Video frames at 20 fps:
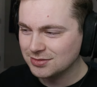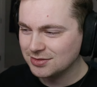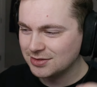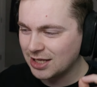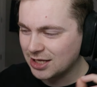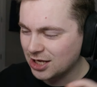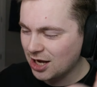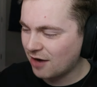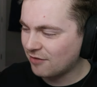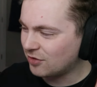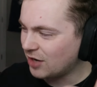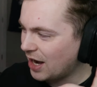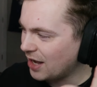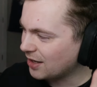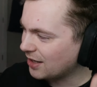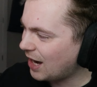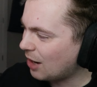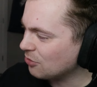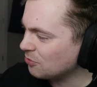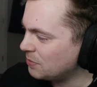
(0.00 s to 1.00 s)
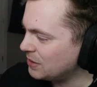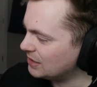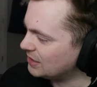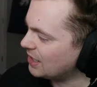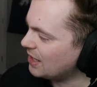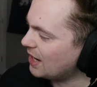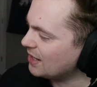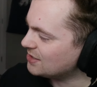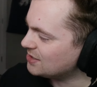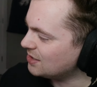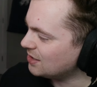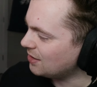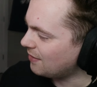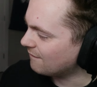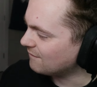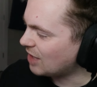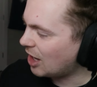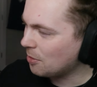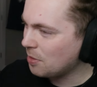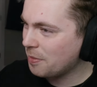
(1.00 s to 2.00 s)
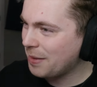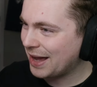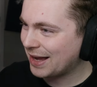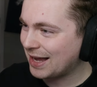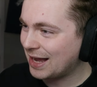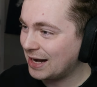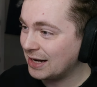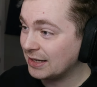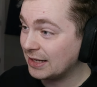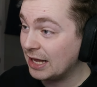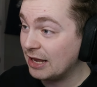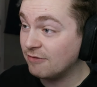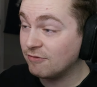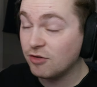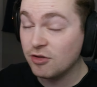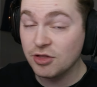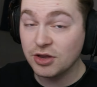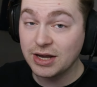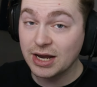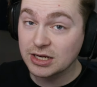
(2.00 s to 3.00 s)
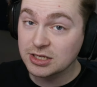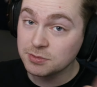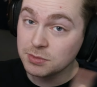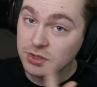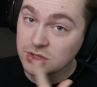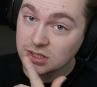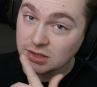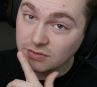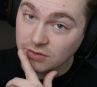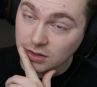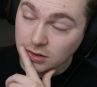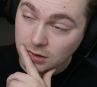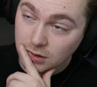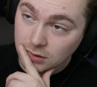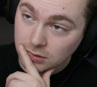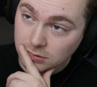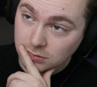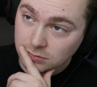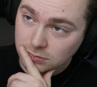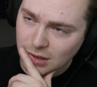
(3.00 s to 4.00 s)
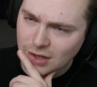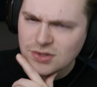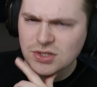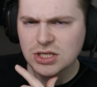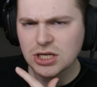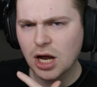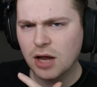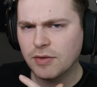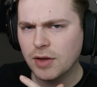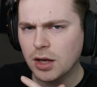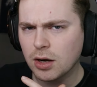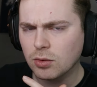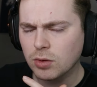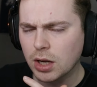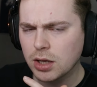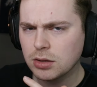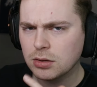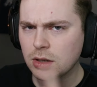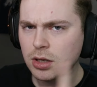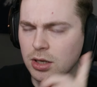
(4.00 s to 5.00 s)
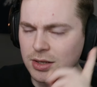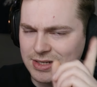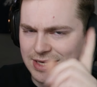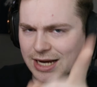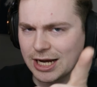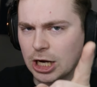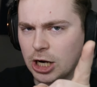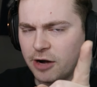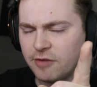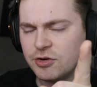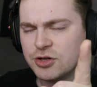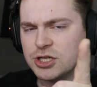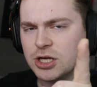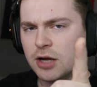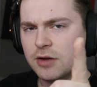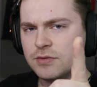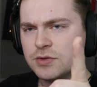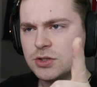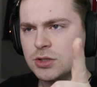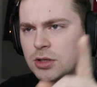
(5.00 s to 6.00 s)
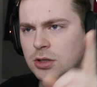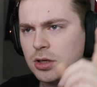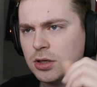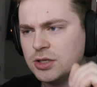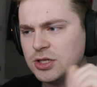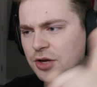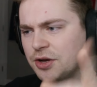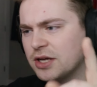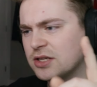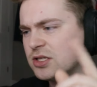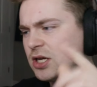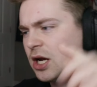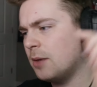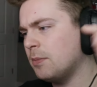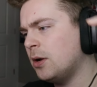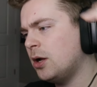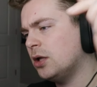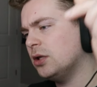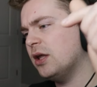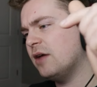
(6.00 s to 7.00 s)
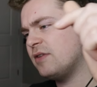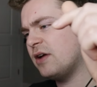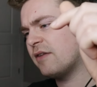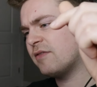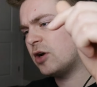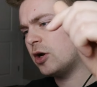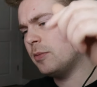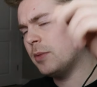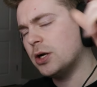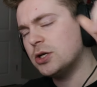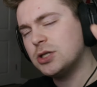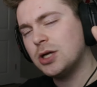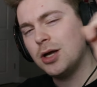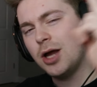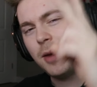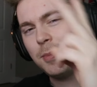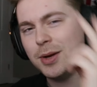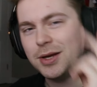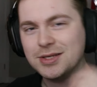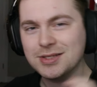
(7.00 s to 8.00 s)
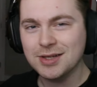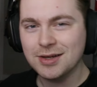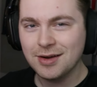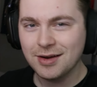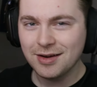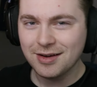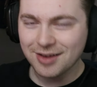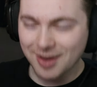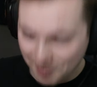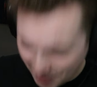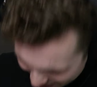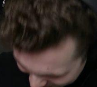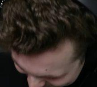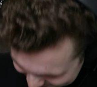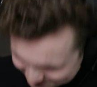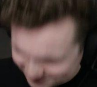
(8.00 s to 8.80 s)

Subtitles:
Thank y'all for hanging out with me today, ATEEZ. I'll be back at it again for the next music video. I'll see y'all then, okay? Take care of yourselves. Till next time, love y'all very much, and peace. Goodbye.